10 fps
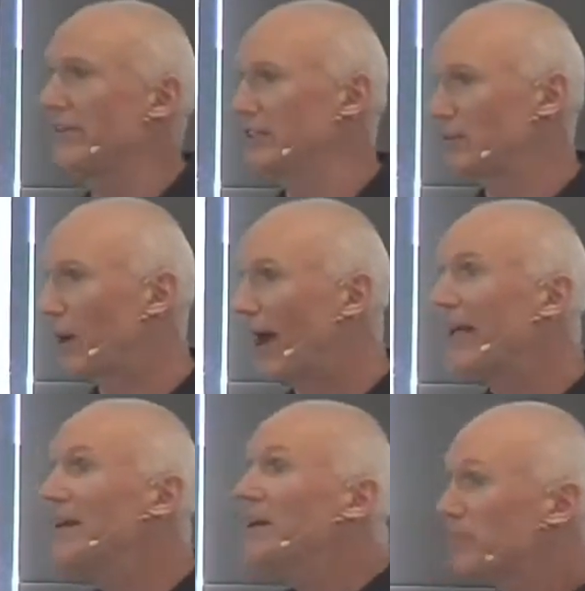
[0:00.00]
in this
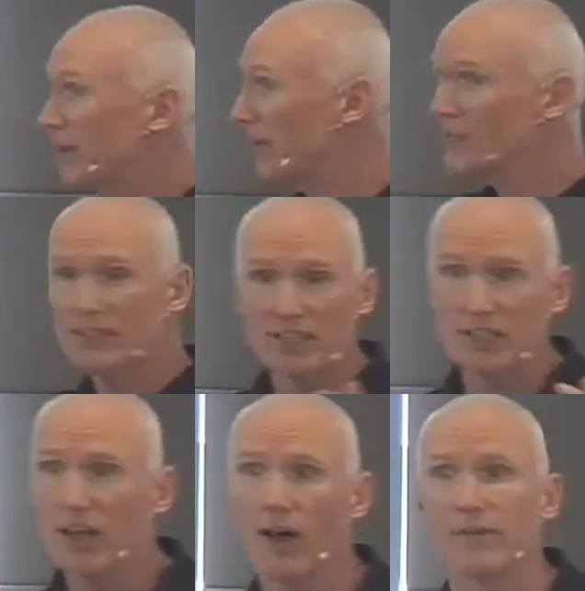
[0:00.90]
way, because
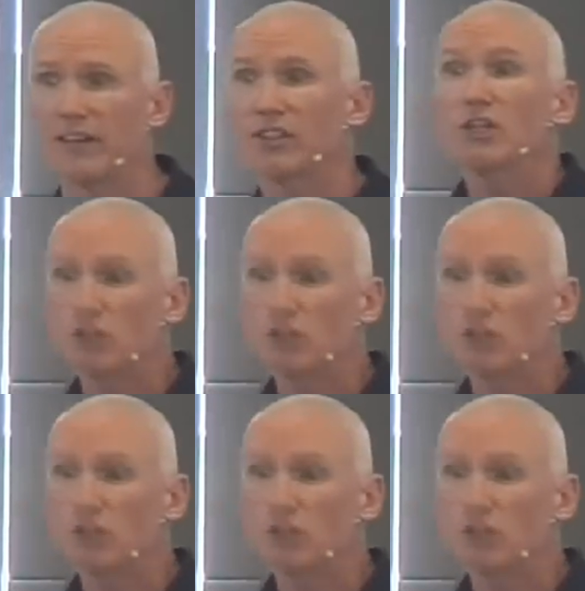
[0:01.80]
this love is